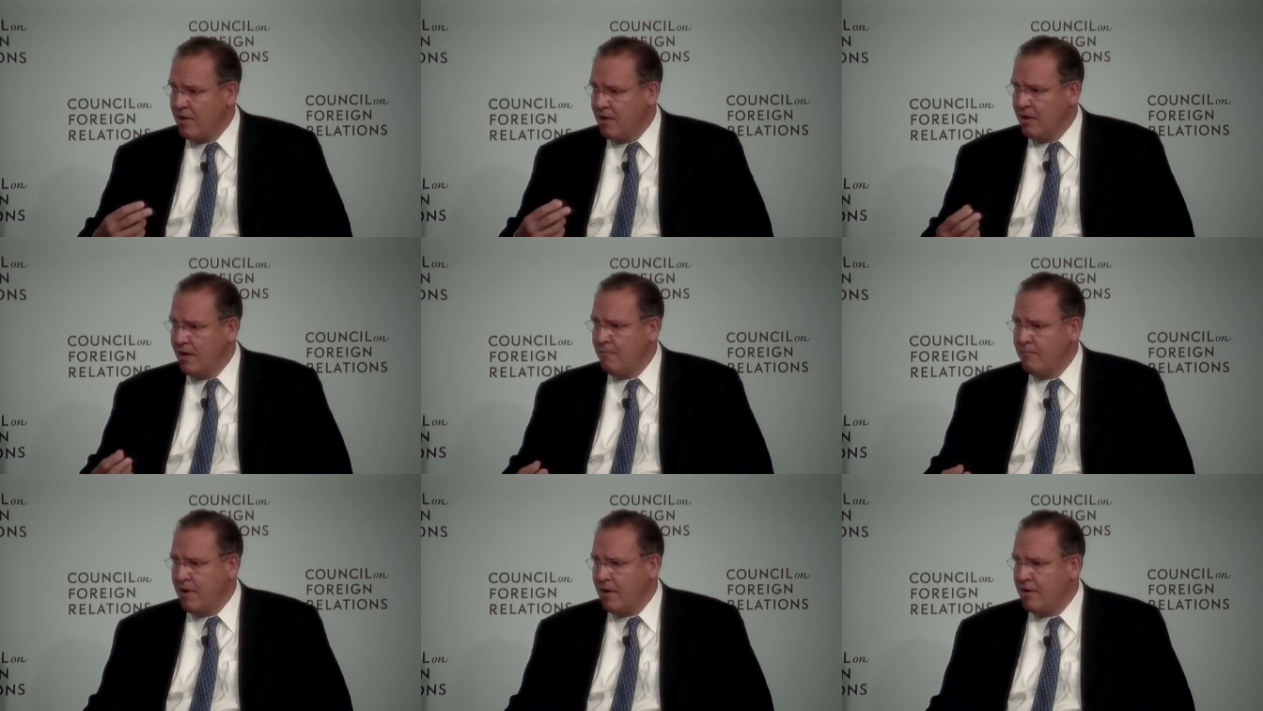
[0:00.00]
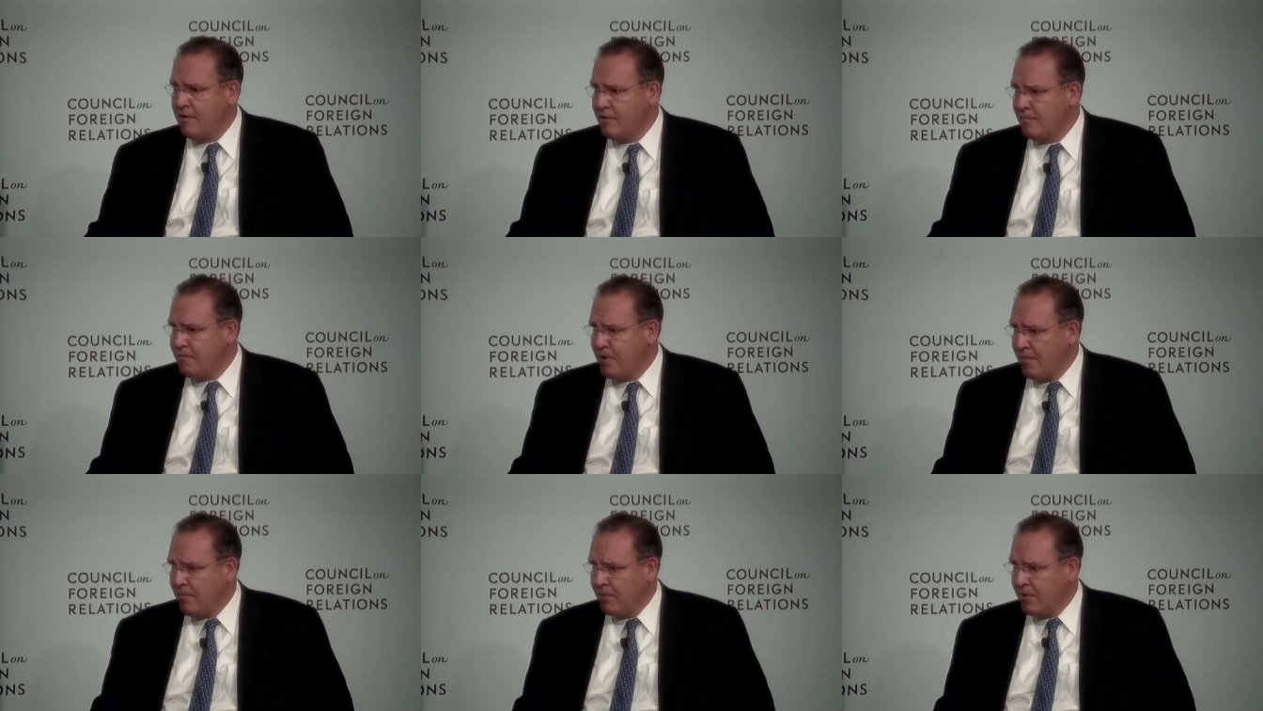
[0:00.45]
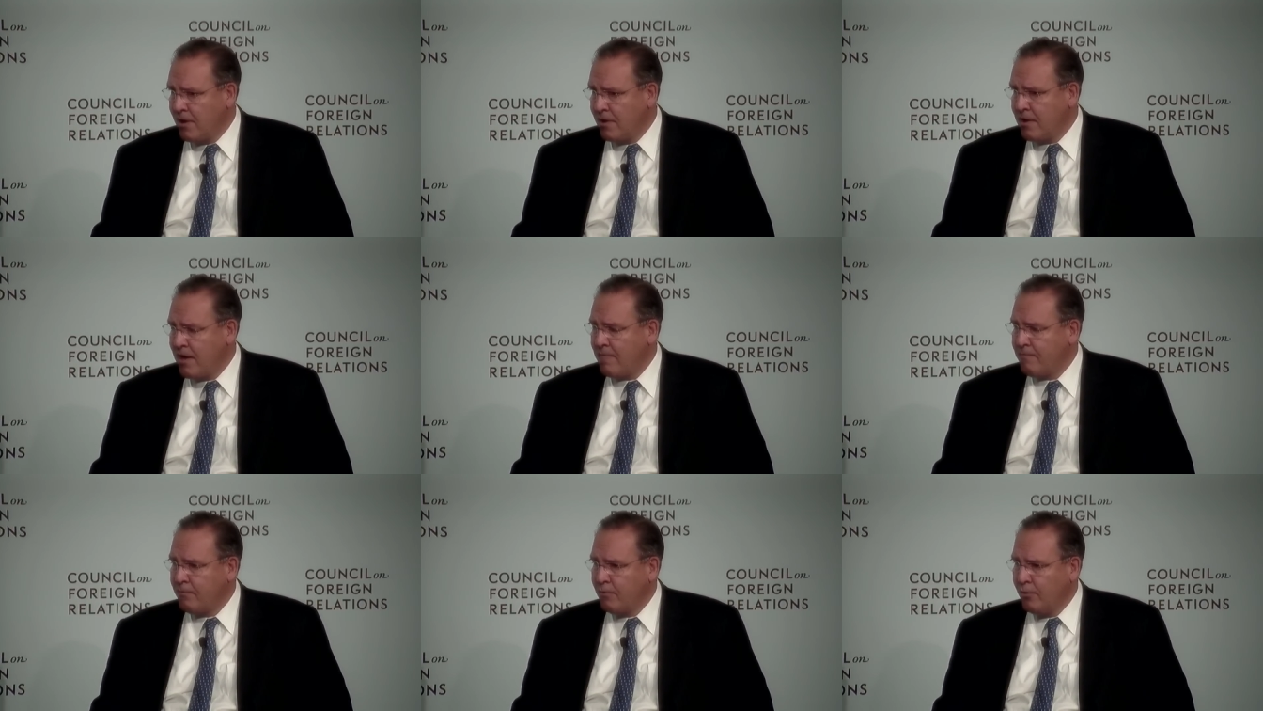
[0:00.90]
And many of the people on
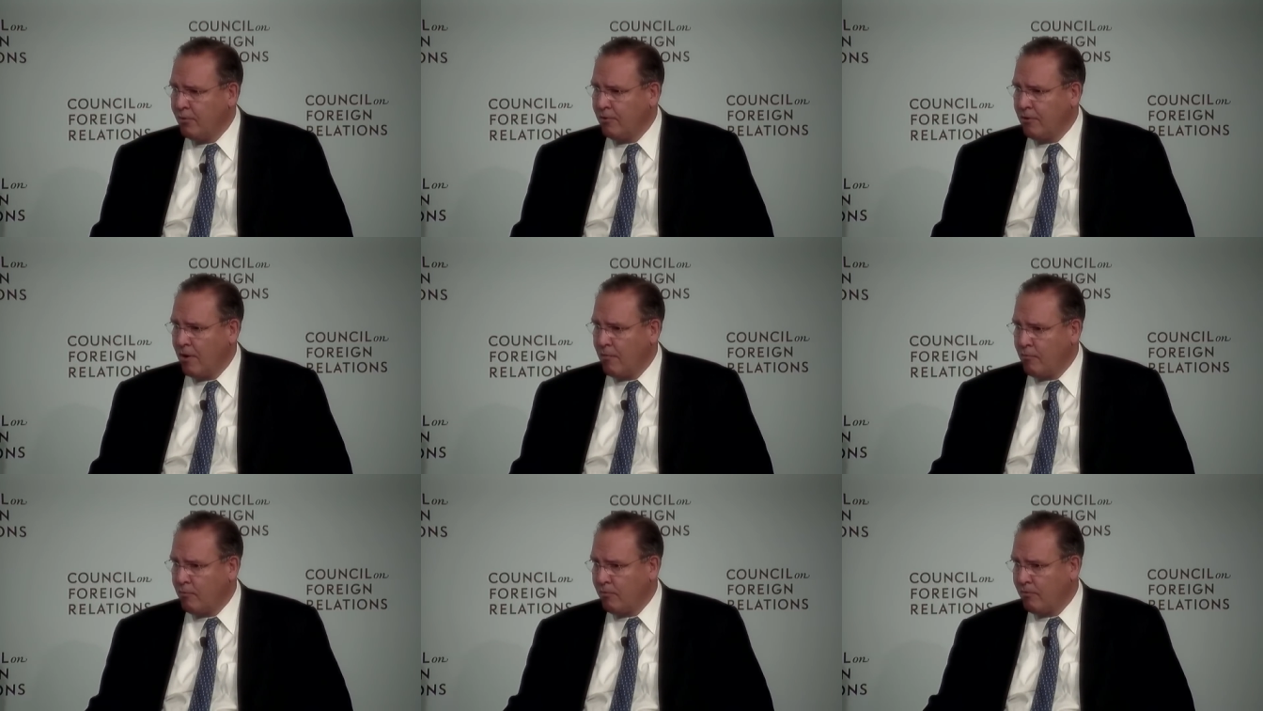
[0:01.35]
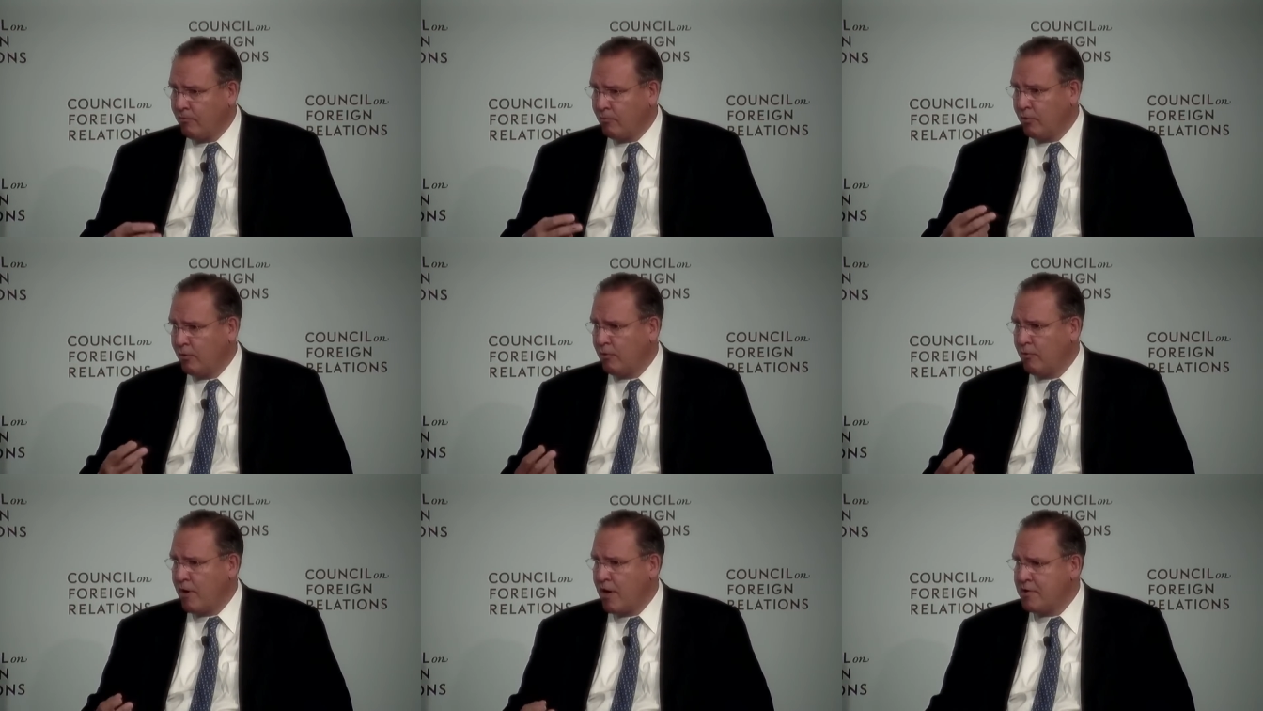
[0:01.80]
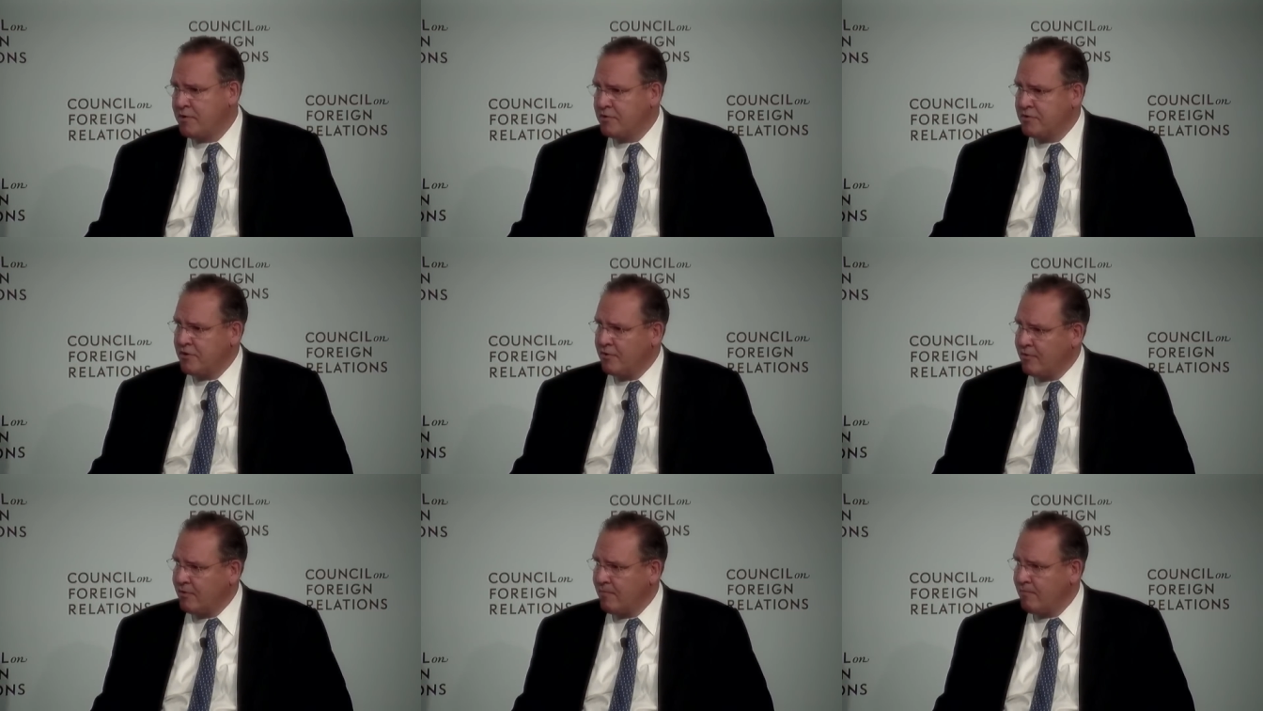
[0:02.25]
that program were, were graduates
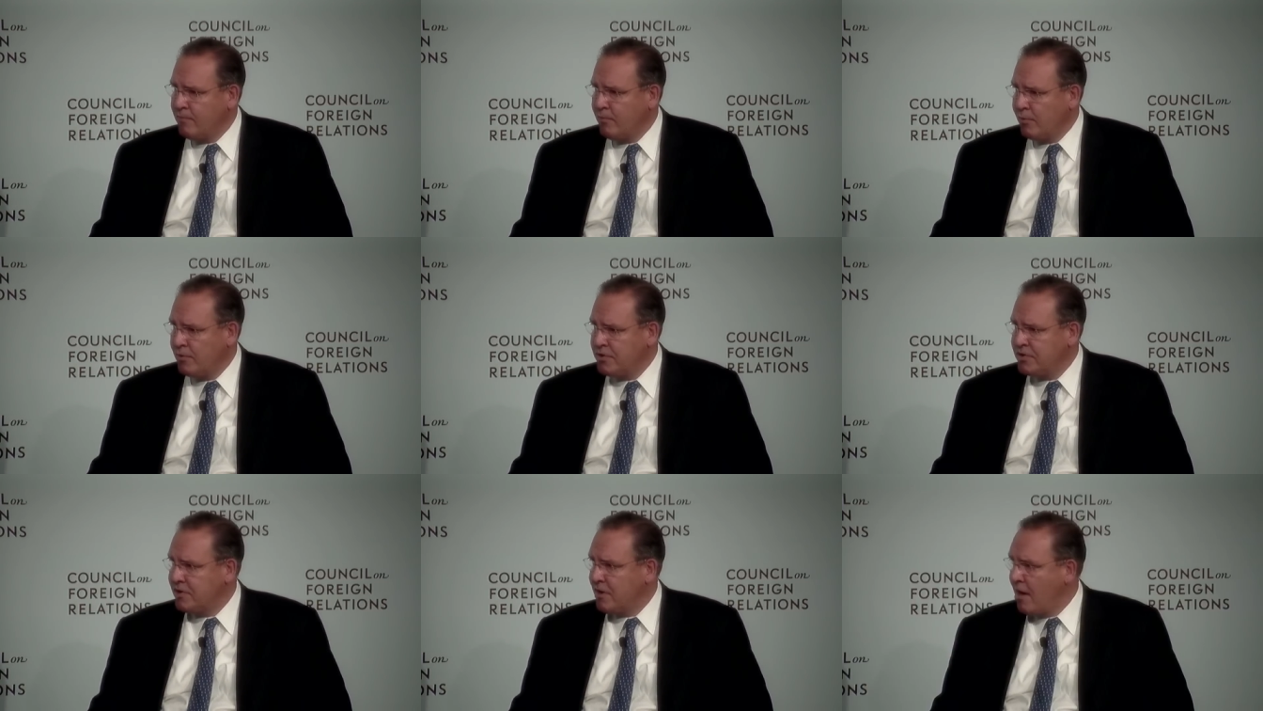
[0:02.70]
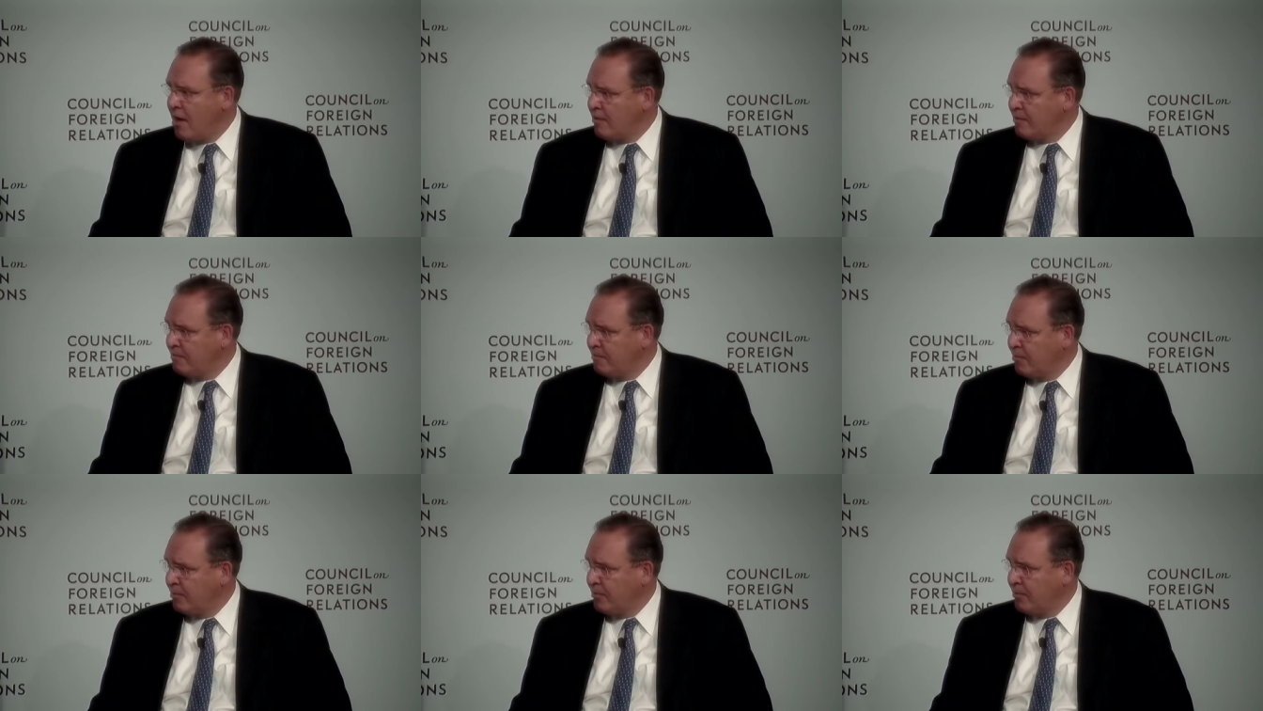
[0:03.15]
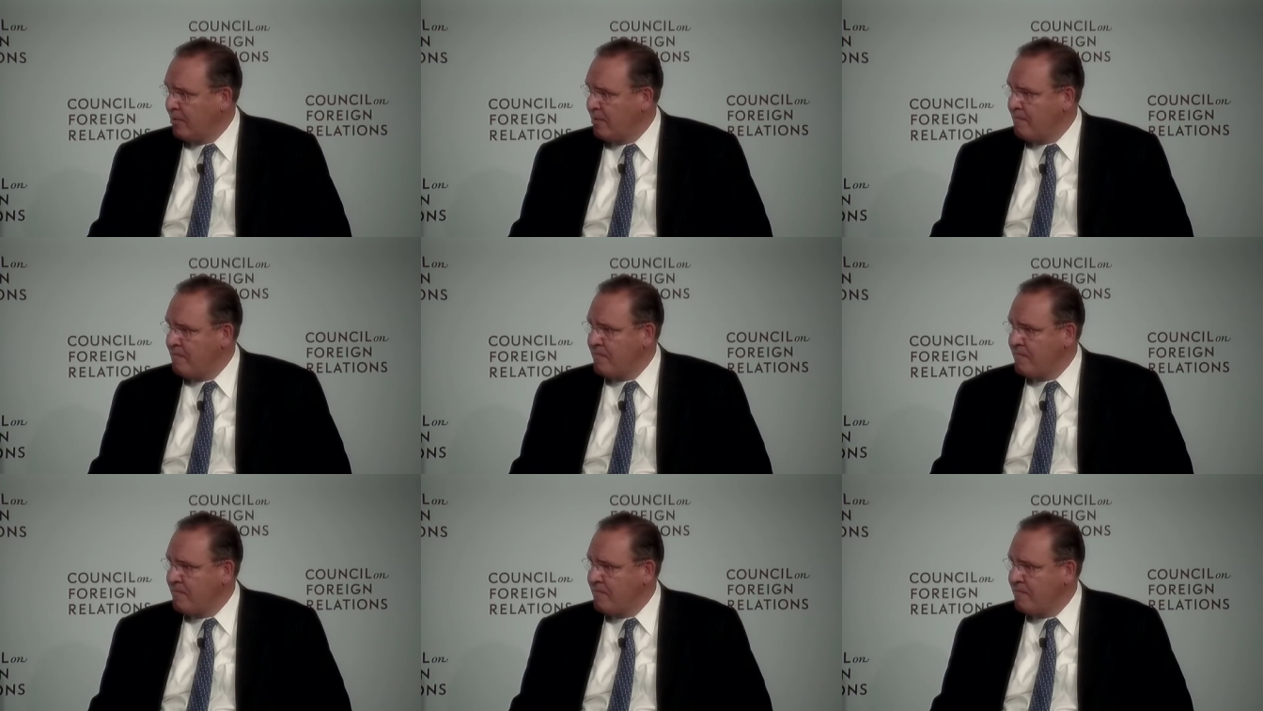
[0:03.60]
of the Employee Scholar Program.